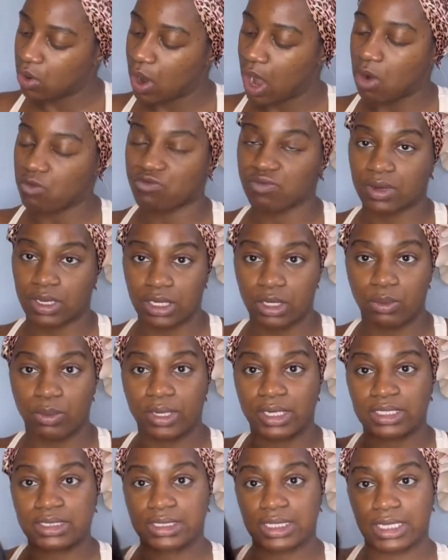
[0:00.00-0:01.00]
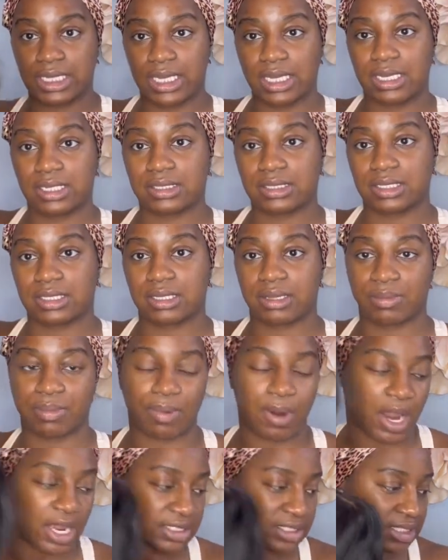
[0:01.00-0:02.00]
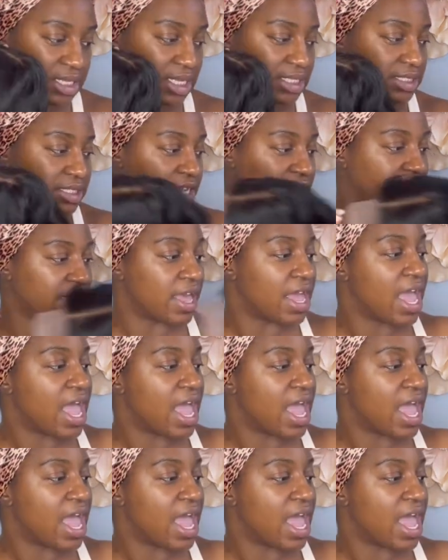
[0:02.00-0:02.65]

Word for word: I really want us to get into the process of